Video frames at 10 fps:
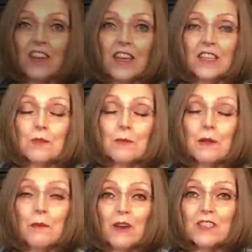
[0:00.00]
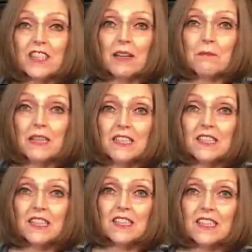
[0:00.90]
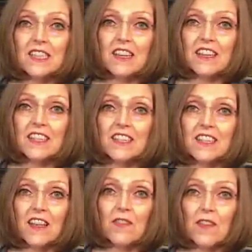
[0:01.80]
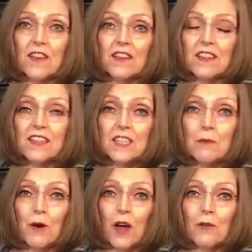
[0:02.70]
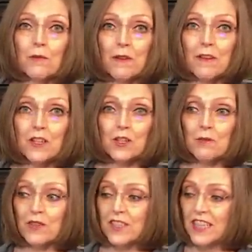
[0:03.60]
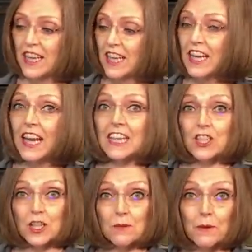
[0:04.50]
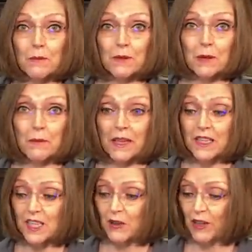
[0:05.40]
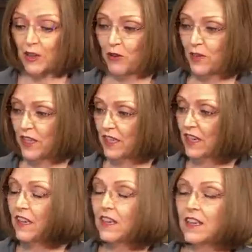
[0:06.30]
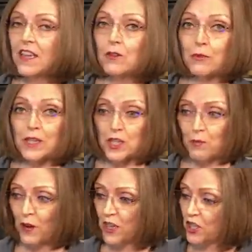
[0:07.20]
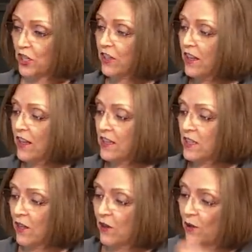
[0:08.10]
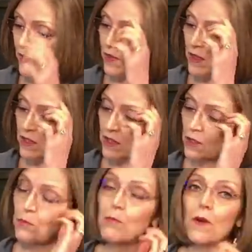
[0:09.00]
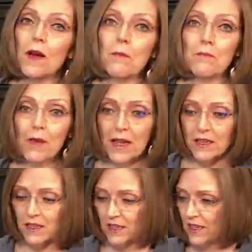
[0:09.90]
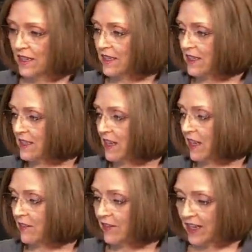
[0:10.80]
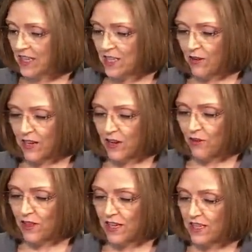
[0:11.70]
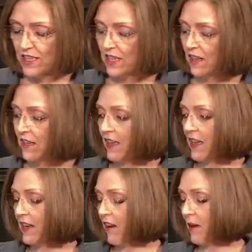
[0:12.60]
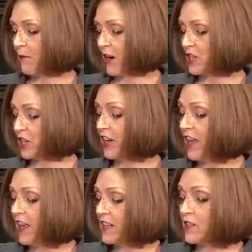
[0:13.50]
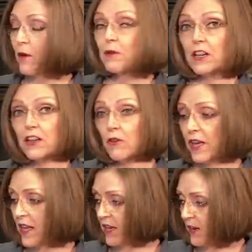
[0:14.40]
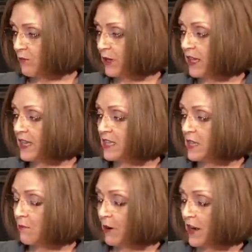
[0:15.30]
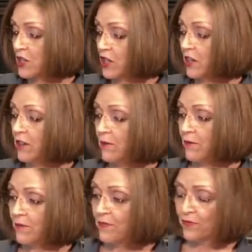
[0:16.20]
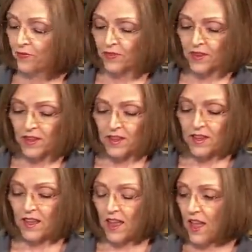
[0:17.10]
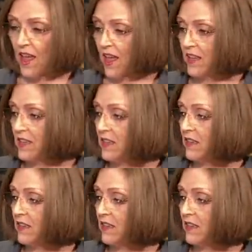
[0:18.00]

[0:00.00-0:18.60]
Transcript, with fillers: Okay, it's been about 10 minutes since I set the Instant Pot with my vegetables in it, and it just beeped at me, so I know that it reached pressure. So, and the little um, button is elevated, so I know that it's at high pressure. So I'm gonna go ahead and release the pressure. And